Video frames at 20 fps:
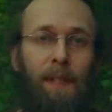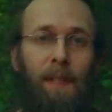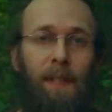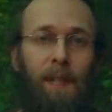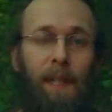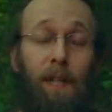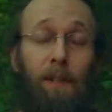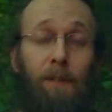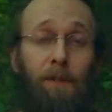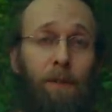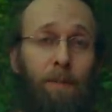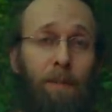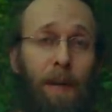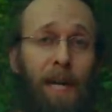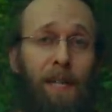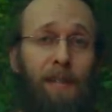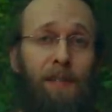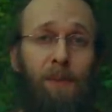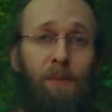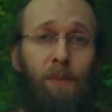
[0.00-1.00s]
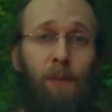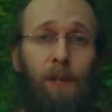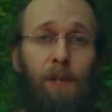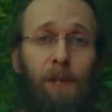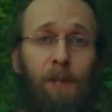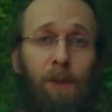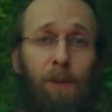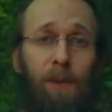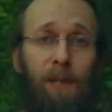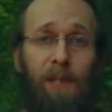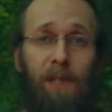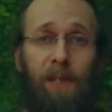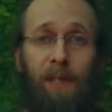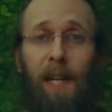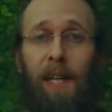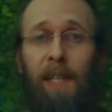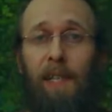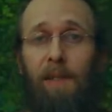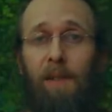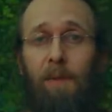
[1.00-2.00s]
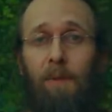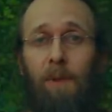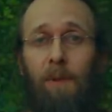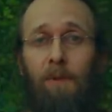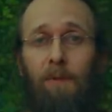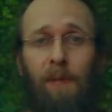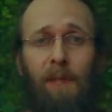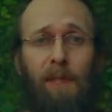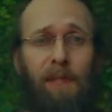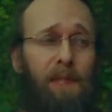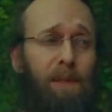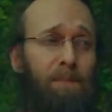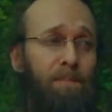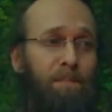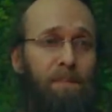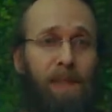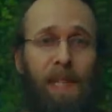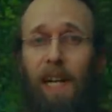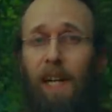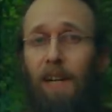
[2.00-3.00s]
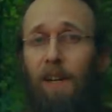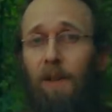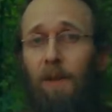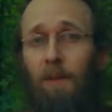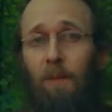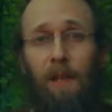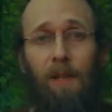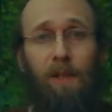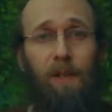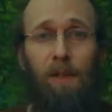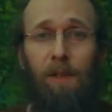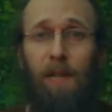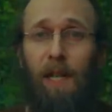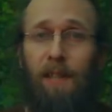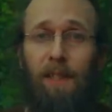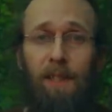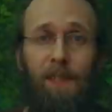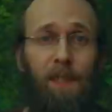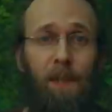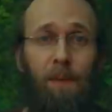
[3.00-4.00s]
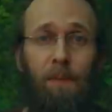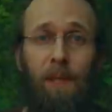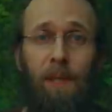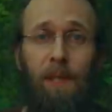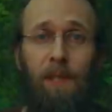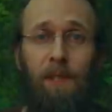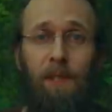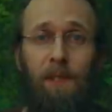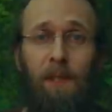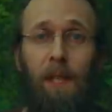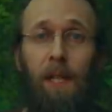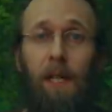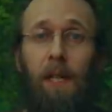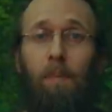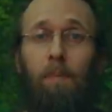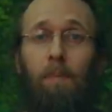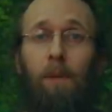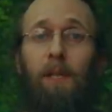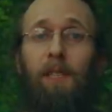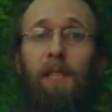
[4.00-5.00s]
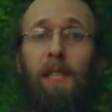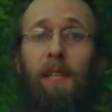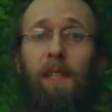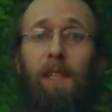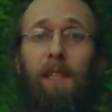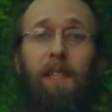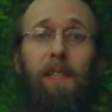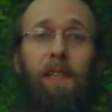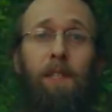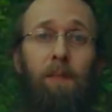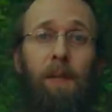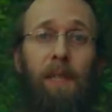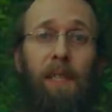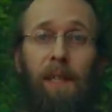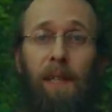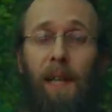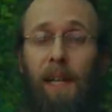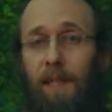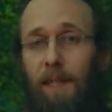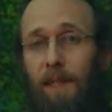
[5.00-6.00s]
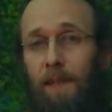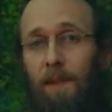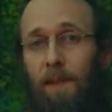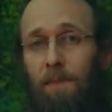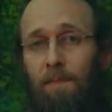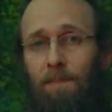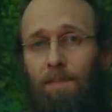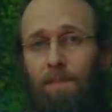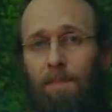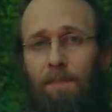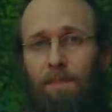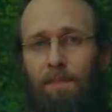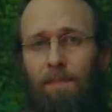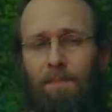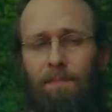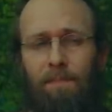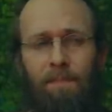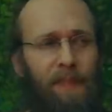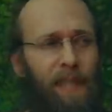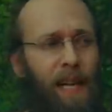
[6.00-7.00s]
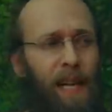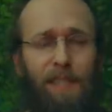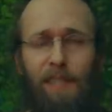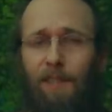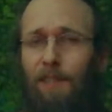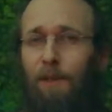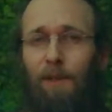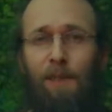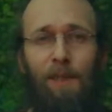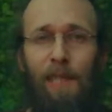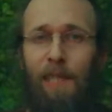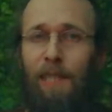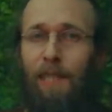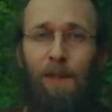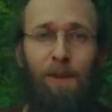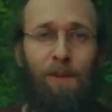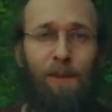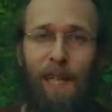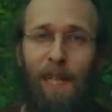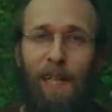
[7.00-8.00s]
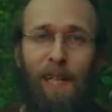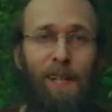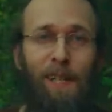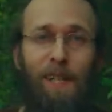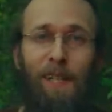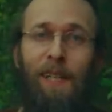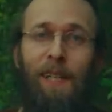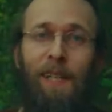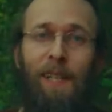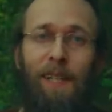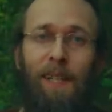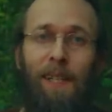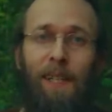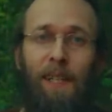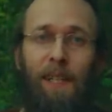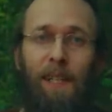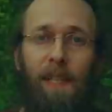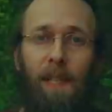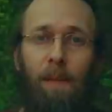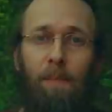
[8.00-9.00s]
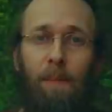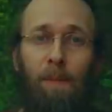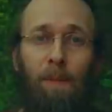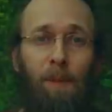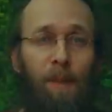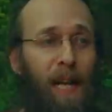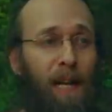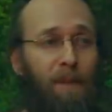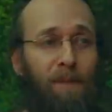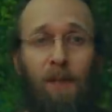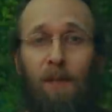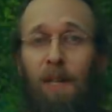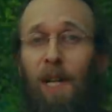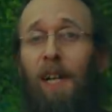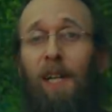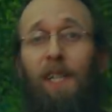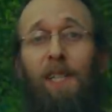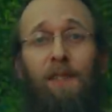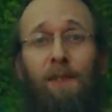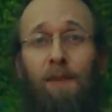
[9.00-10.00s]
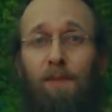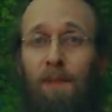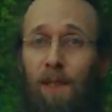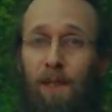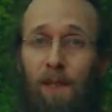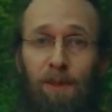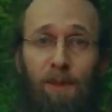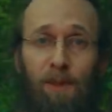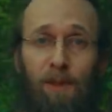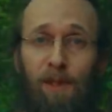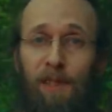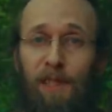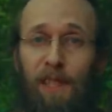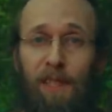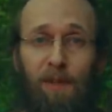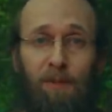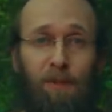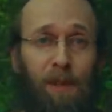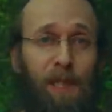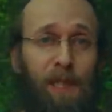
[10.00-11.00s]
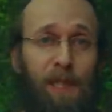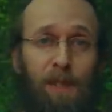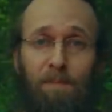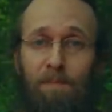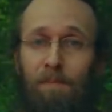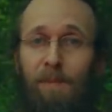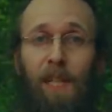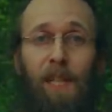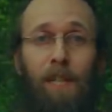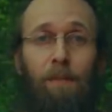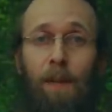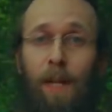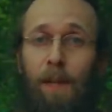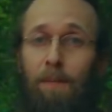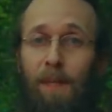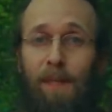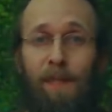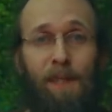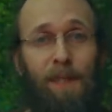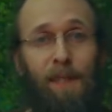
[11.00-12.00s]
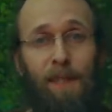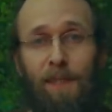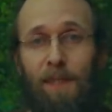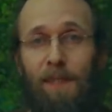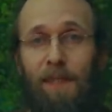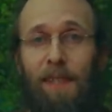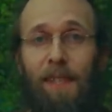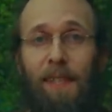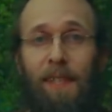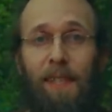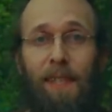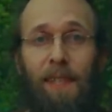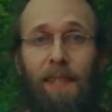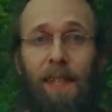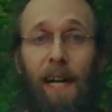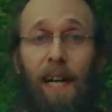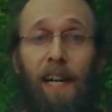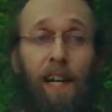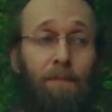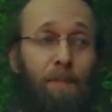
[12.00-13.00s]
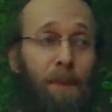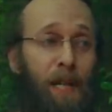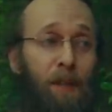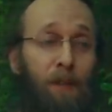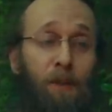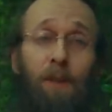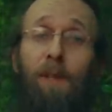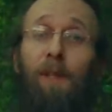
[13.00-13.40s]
I don't imagine one who is enlightened would really care whether or not someone is pretending to be enlightened. I certainly don't care. And people have all kinds of delusions. It's really none of my business. I have my own